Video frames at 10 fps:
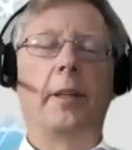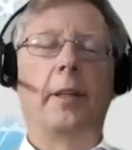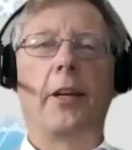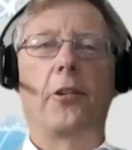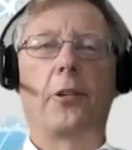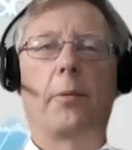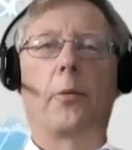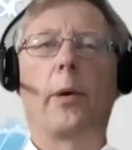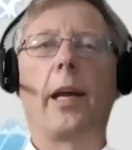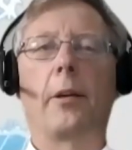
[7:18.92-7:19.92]
is
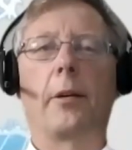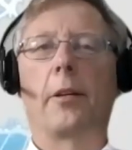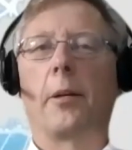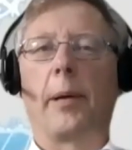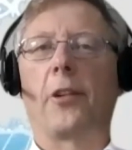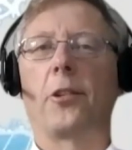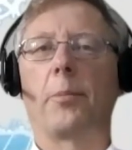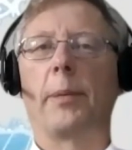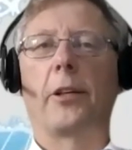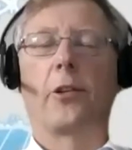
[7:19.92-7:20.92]
way the
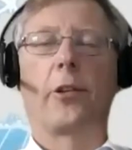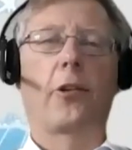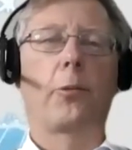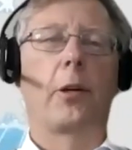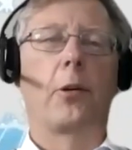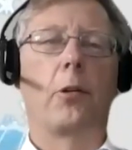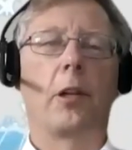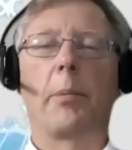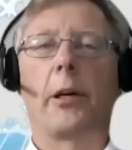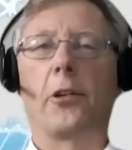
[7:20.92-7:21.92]
best because that's when all
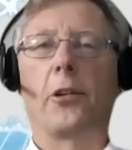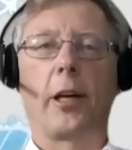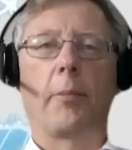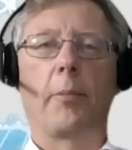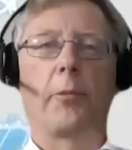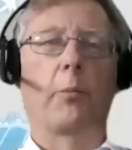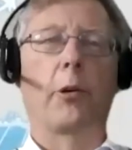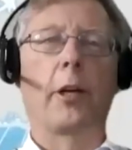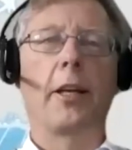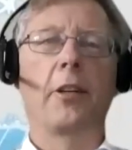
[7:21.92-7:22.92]
the birds come to
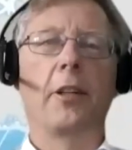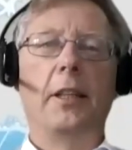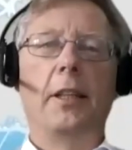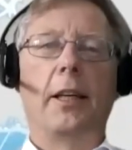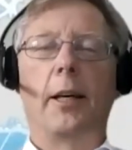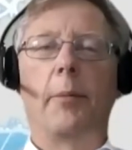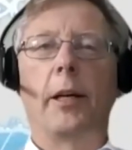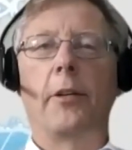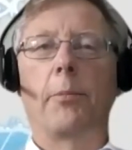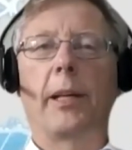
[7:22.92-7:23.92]
breed.
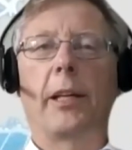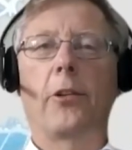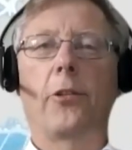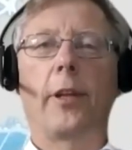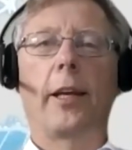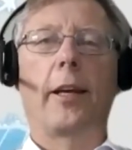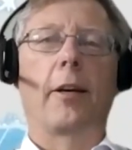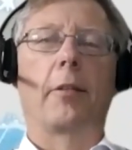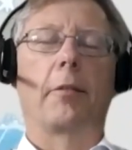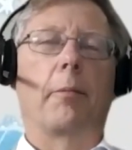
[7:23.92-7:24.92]
And because they
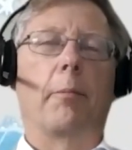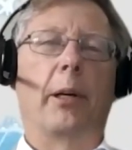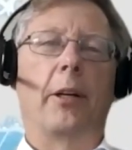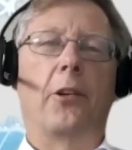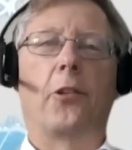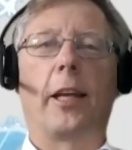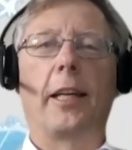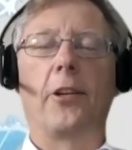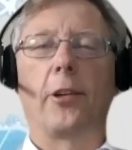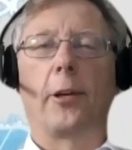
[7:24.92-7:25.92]
are birds, they
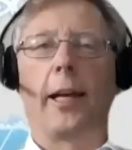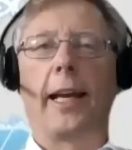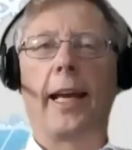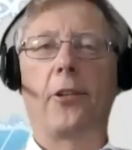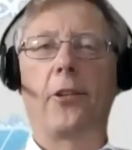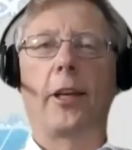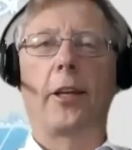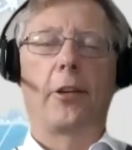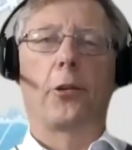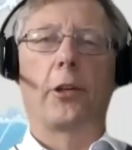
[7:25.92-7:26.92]
need to lay eggs. They
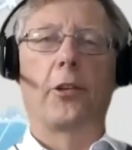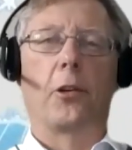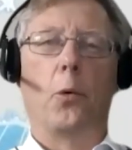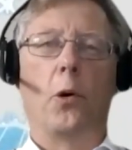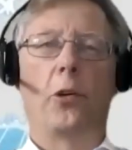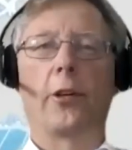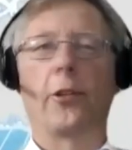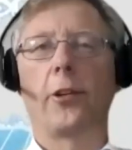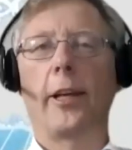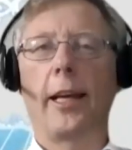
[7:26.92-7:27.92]
can't do it in water,
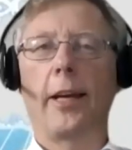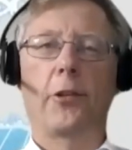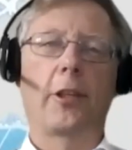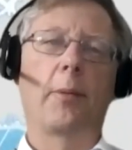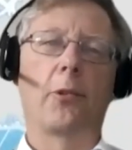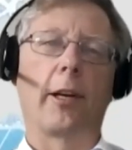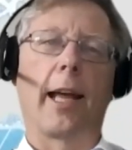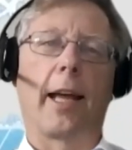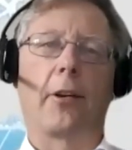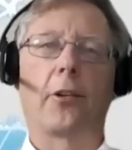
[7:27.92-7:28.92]
so they have to come to
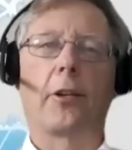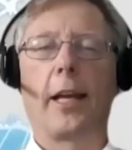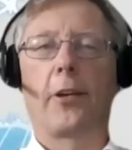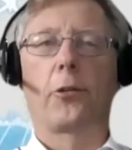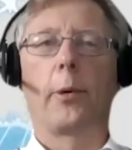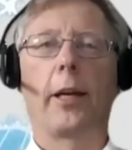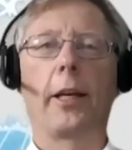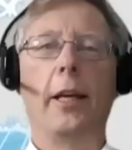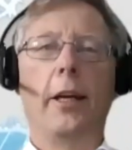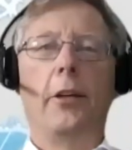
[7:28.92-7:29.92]
land. And that's where
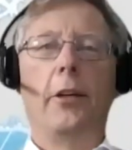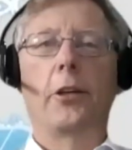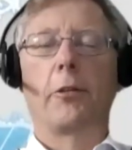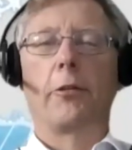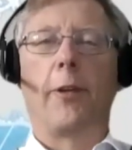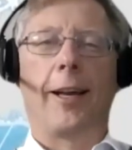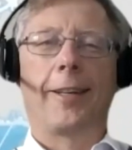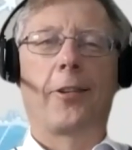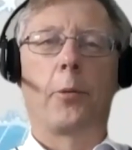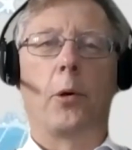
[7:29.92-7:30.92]
you can
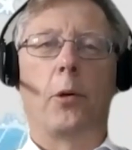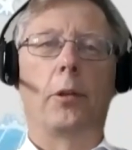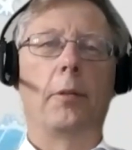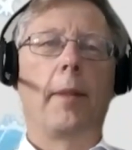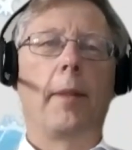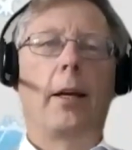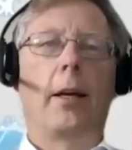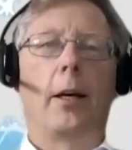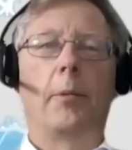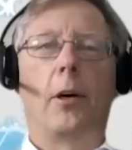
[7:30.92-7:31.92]
find them all
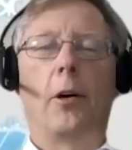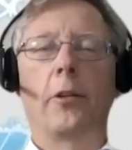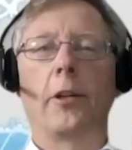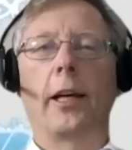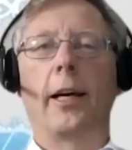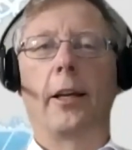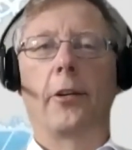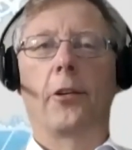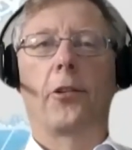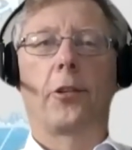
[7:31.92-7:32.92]
on the
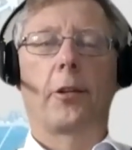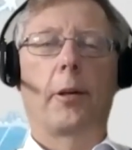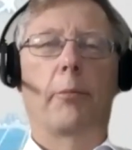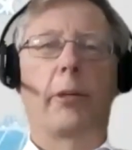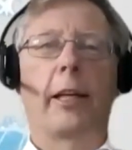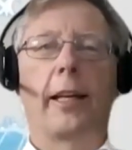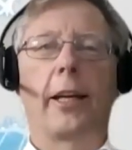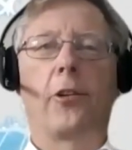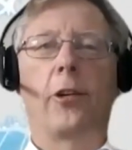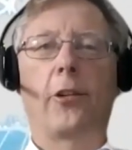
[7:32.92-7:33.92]
islands, bringing their
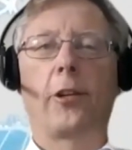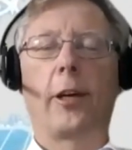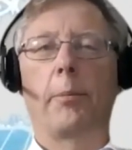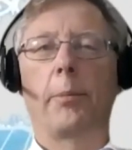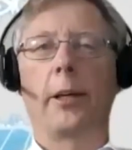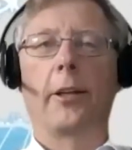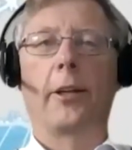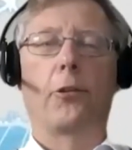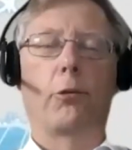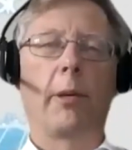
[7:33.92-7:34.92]
chicks up, and
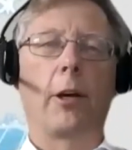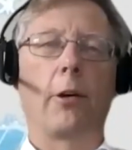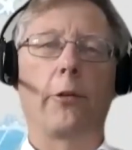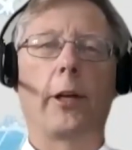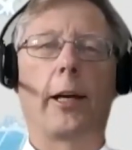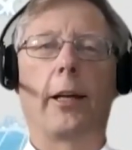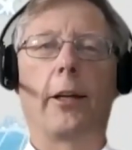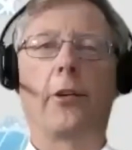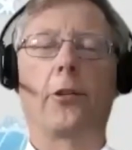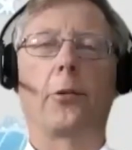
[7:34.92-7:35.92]
they're swimming off the
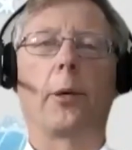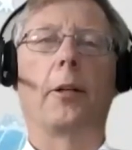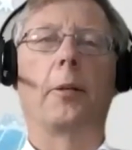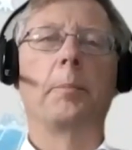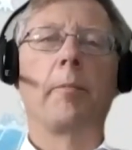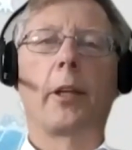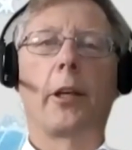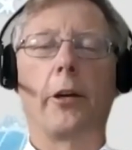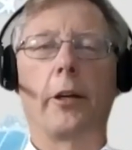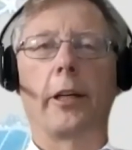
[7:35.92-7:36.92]
islands as well,
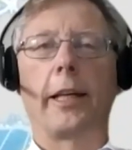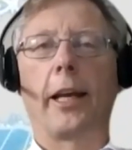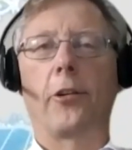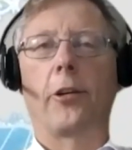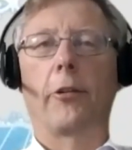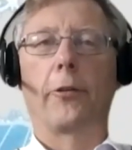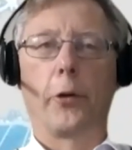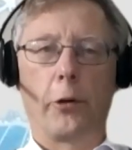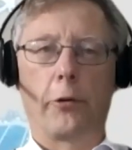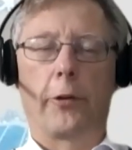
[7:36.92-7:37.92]
going and catching
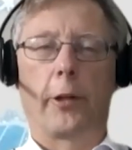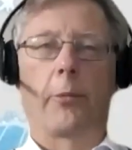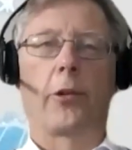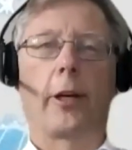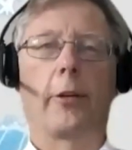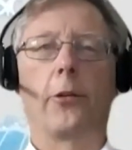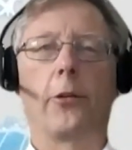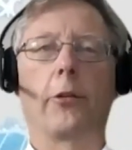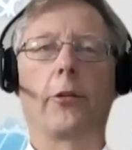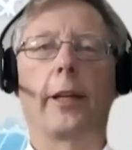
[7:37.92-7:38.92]
food for themselves
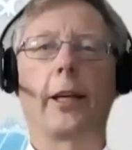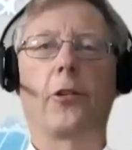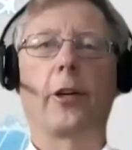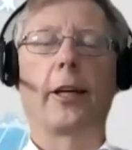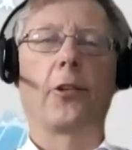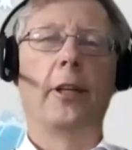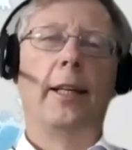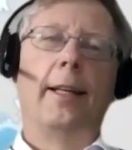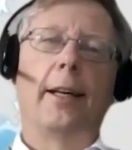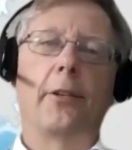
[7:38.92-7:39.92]
and for their chicks.
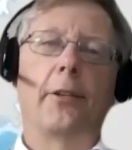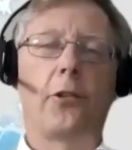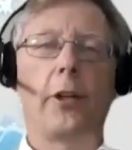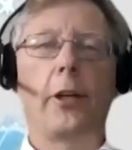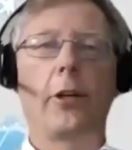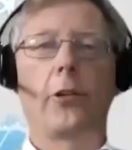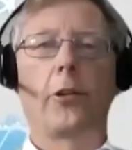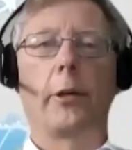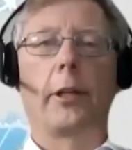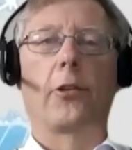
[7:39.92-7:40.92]
And the seals are
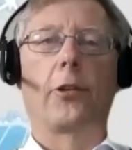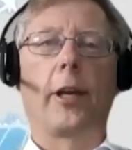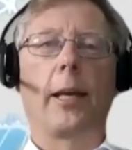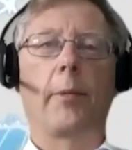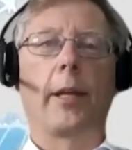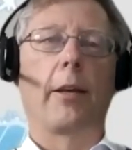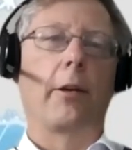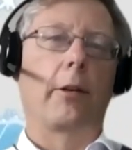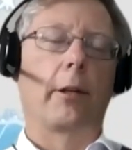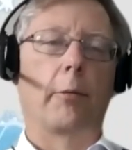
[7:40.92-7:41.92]
doing the same. They
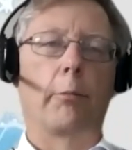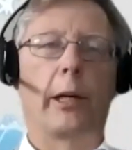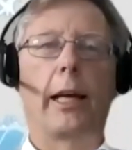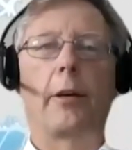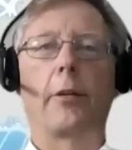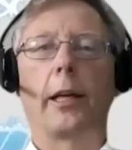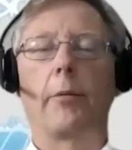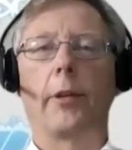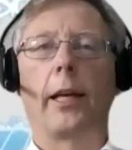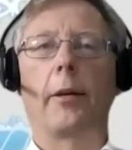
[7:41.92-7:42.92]
bring out,
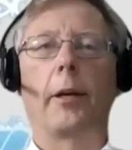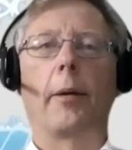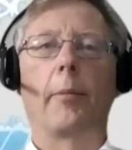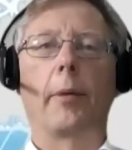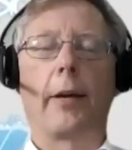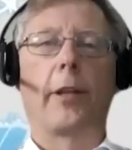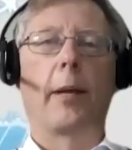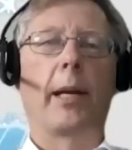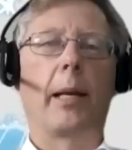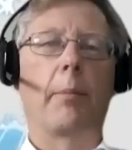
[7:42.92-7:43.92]
they have
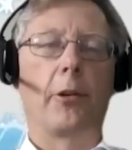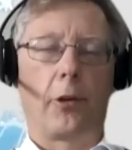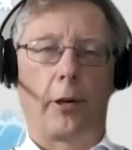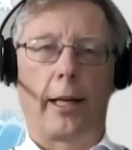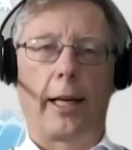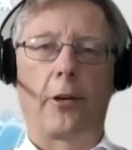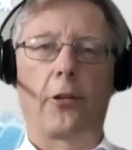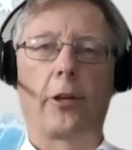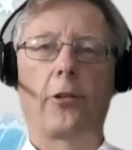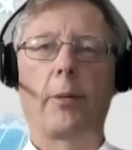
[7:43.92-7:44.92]
their babies on land.
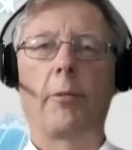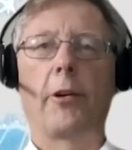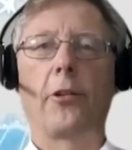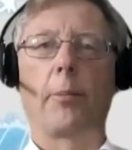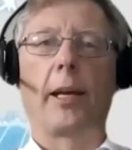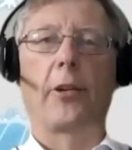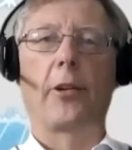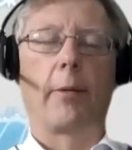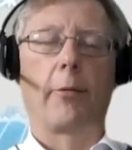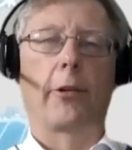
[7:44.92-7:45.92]
So summer is the best
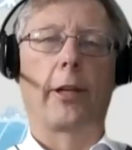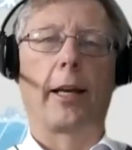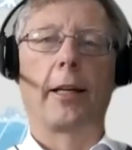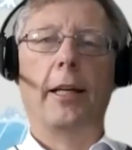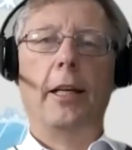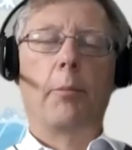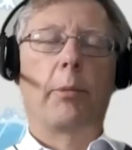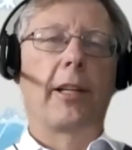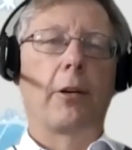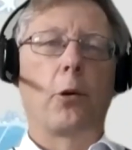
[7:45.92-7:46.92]
time for that.
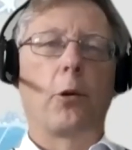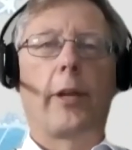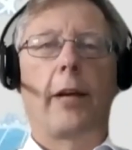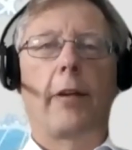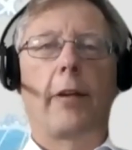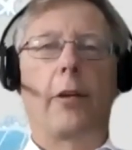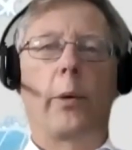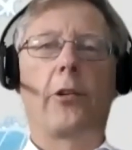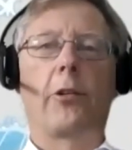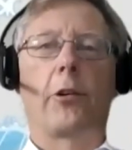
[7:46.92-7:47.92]
But they're all there in the
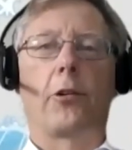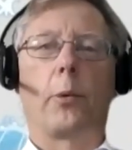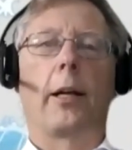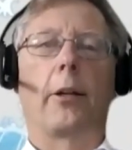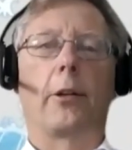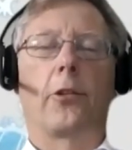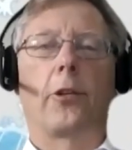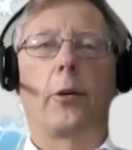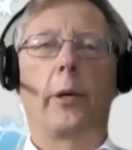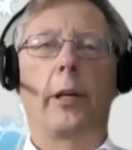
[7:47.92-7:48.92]
winter as well. And
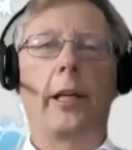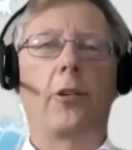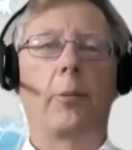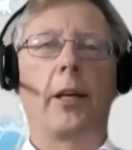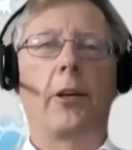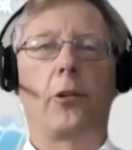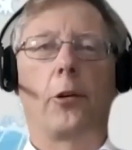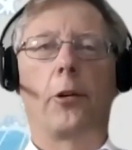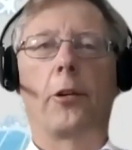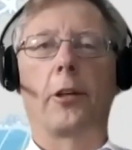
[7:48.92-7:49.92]
so we need to make
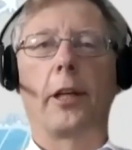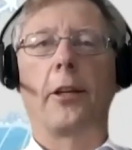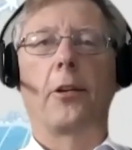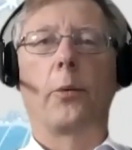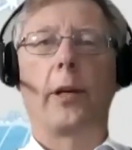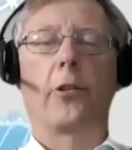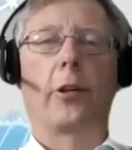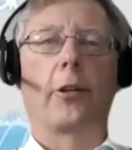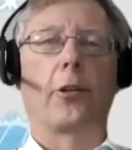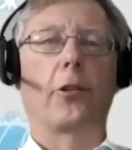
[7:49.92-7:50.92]
sure that in the
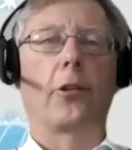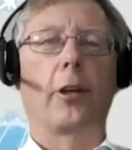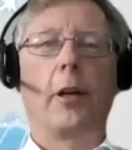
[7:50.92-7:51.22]
winter, there's